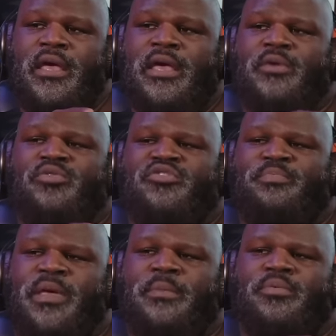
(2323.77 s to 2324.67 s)
It was
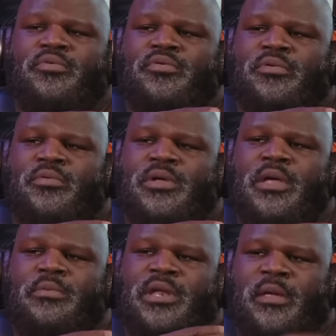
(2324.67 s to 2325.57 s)
people
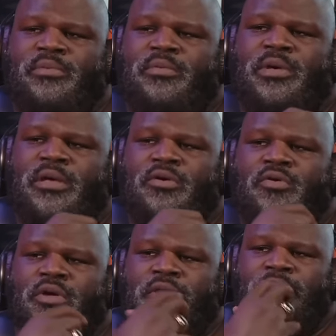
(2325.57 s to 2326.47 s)
coming up to me
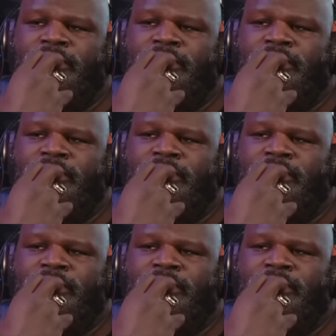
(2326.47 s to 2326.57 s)
going,